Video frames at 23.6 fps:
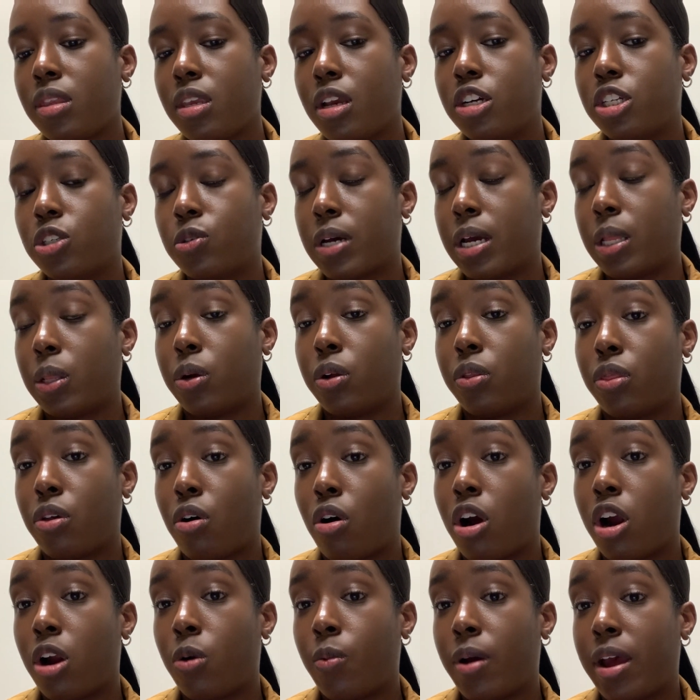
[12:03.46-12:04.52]
So I learned the
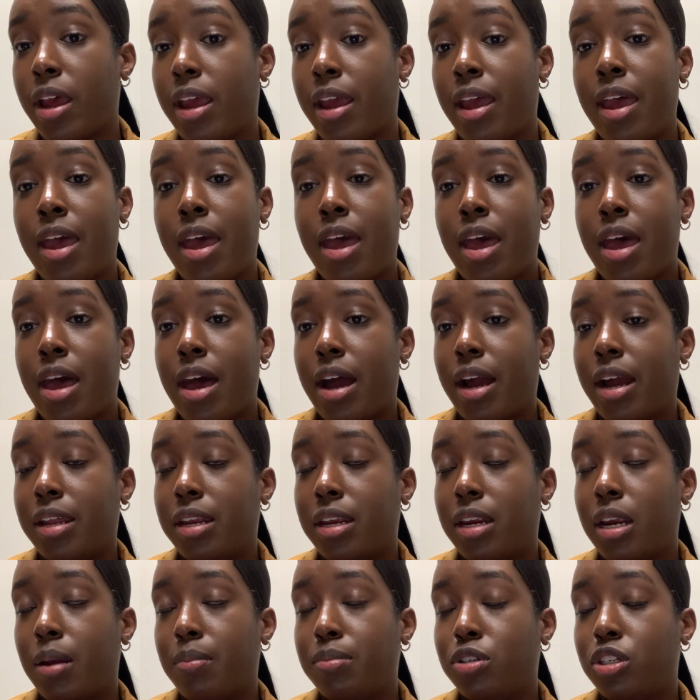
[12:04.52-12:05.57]
hard way. I
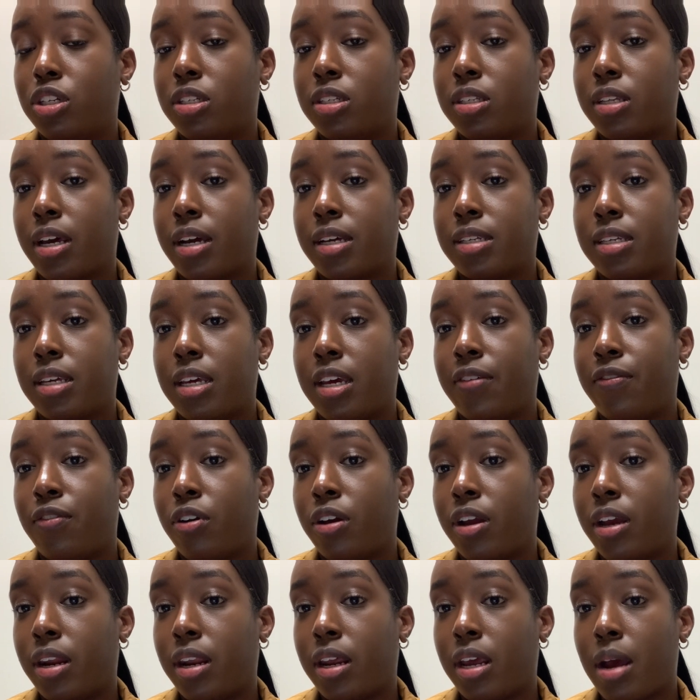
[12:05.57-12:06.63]
ended up just like saying,
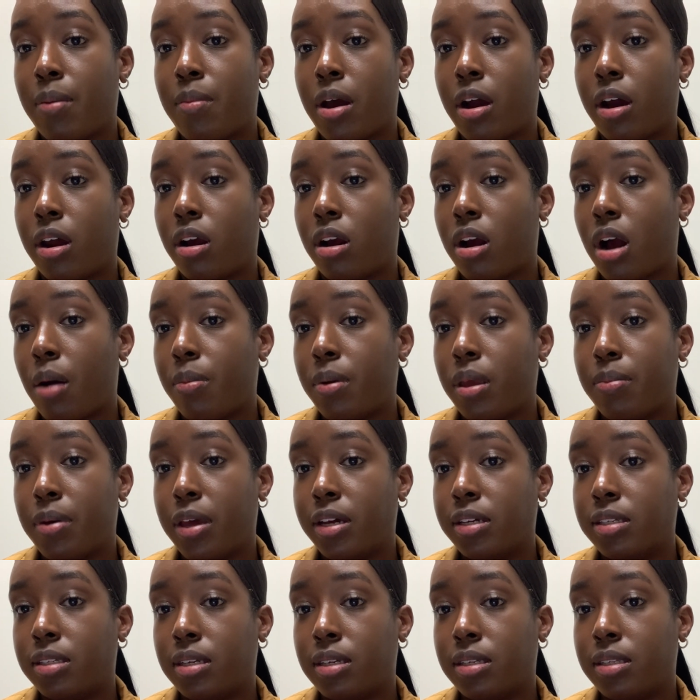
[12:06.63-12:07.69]
forget it, I'm not going to copy
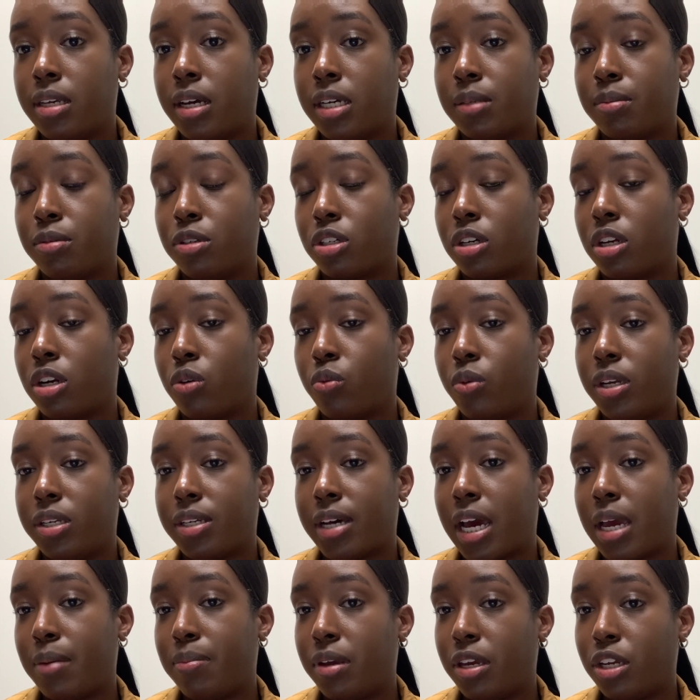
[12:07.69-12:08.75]
paste these things, I'm just going to
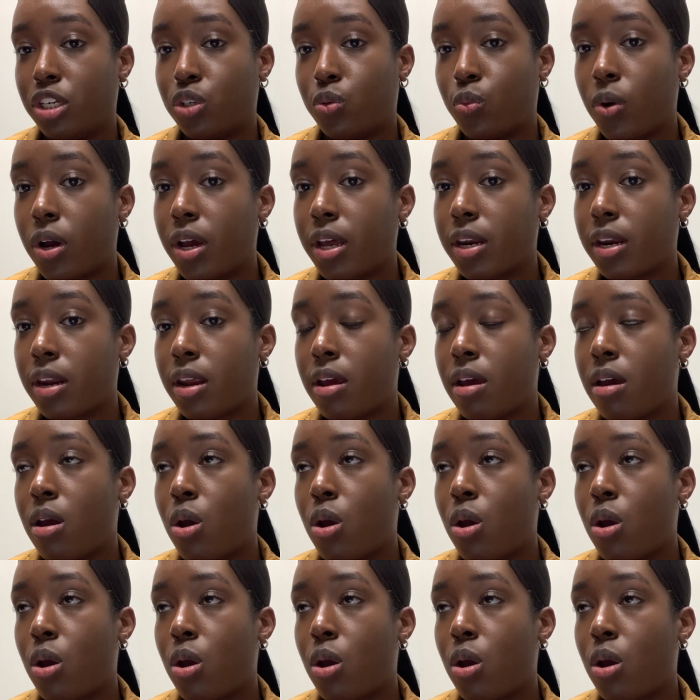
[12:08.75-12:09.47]
retype each one,